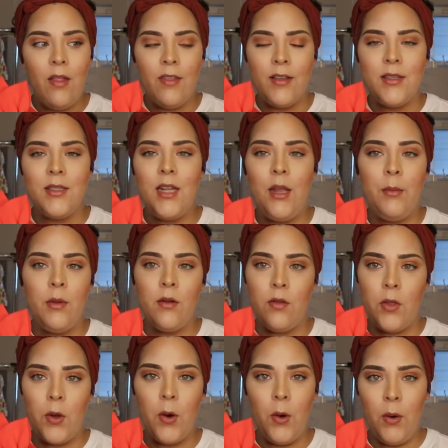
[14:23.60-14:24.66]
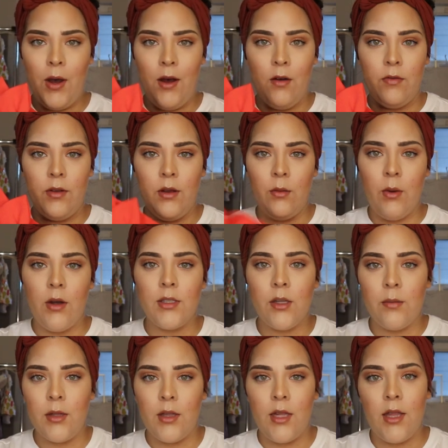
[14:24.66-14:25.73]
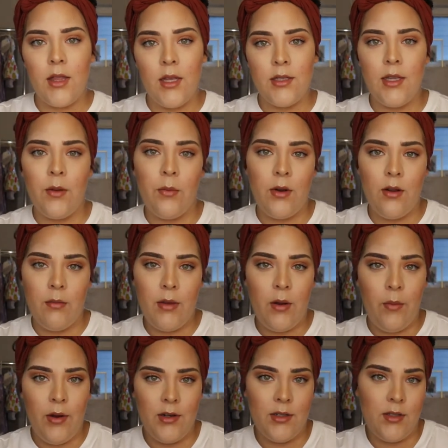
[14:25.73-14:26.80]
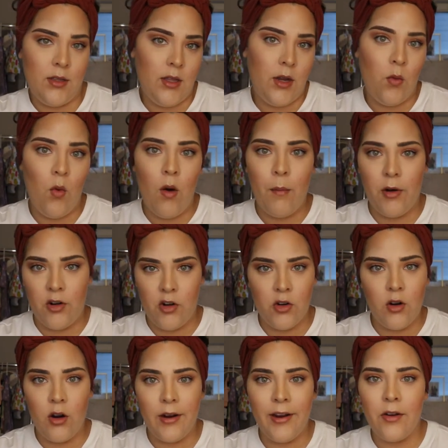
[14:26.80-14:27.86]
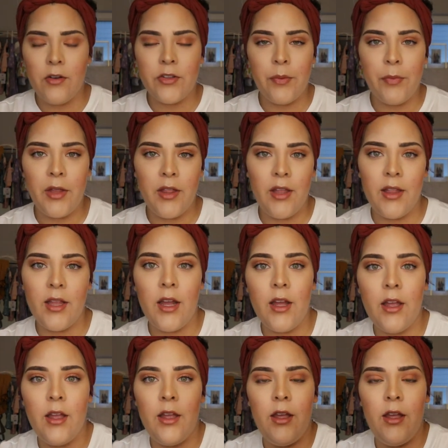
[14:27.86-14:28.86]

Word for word: this statement of the whole outfit while something like this I wouldn't mind wearing just like Walmart or Target or something like that.